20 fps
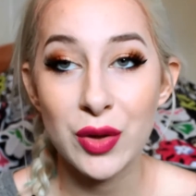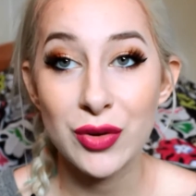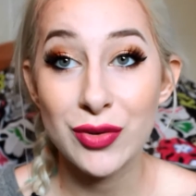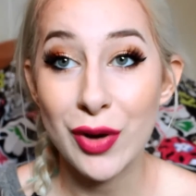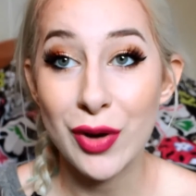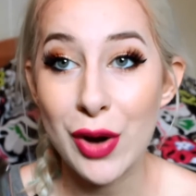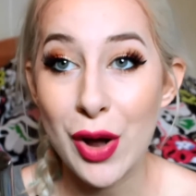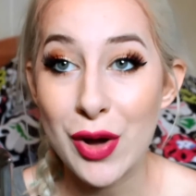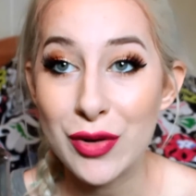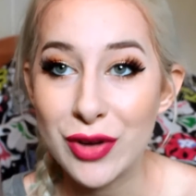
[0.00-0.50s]

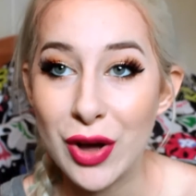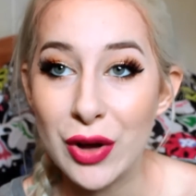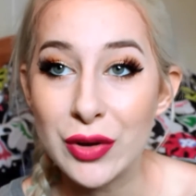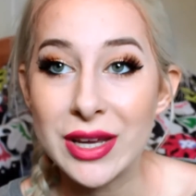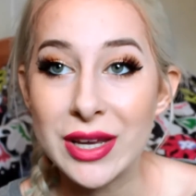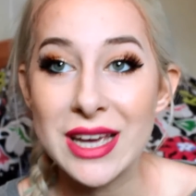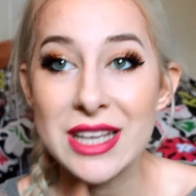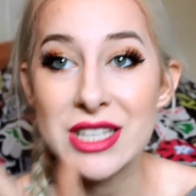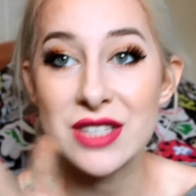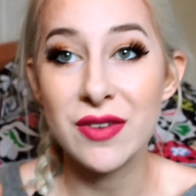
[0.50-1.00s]
photo
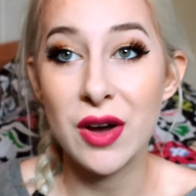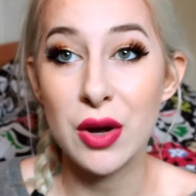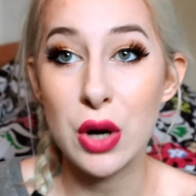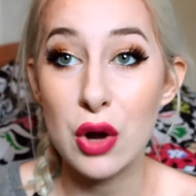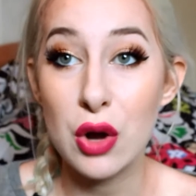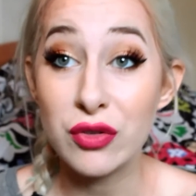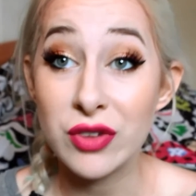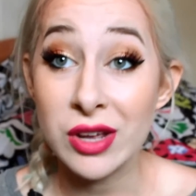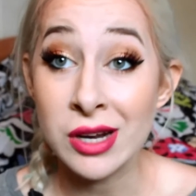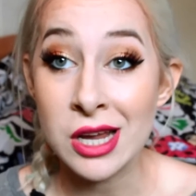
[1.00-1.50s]
focus,
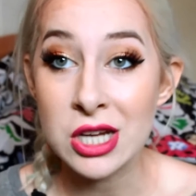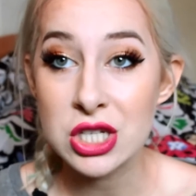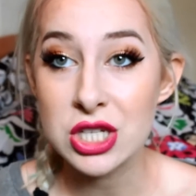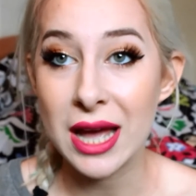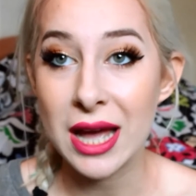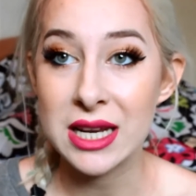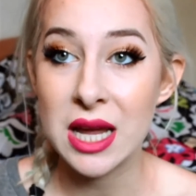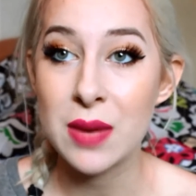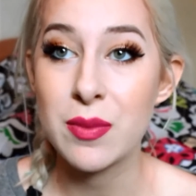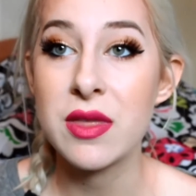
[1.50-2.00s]
photo finish,
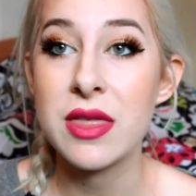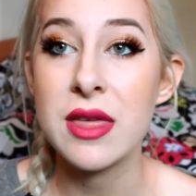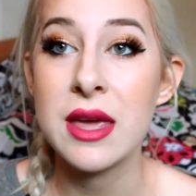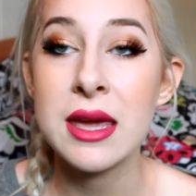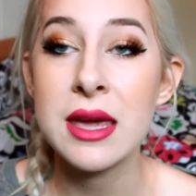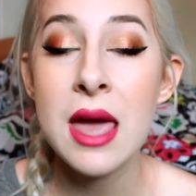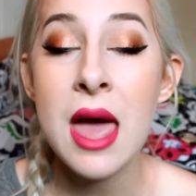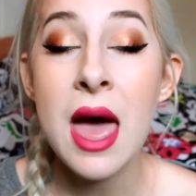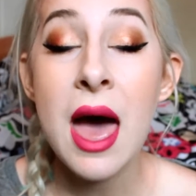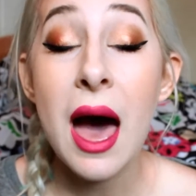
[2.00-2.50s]
that type of
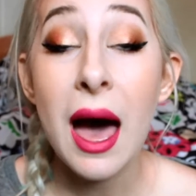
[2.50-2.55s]
thing.